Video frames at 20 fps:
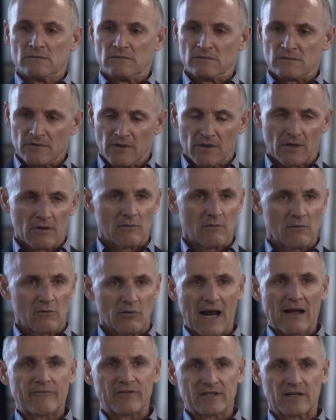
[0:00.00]
you know,
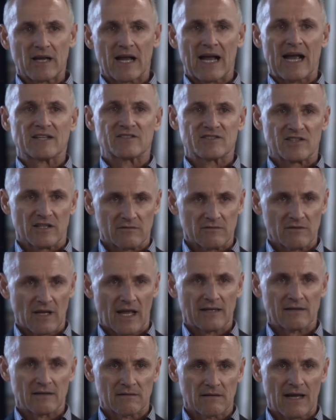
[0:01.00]
gravitas and,
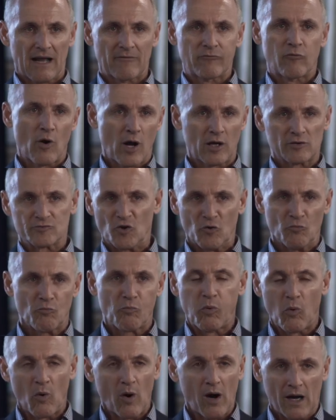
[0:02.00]
and avoir du
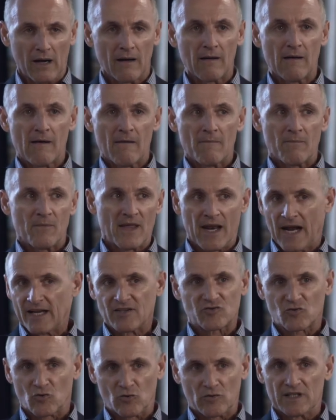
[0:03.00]
poids than I
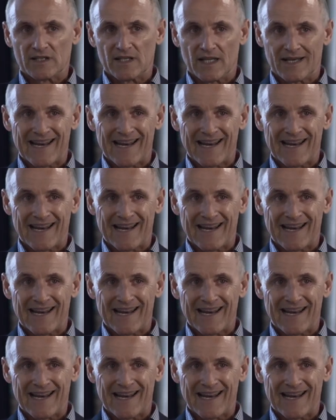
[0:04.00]
certainly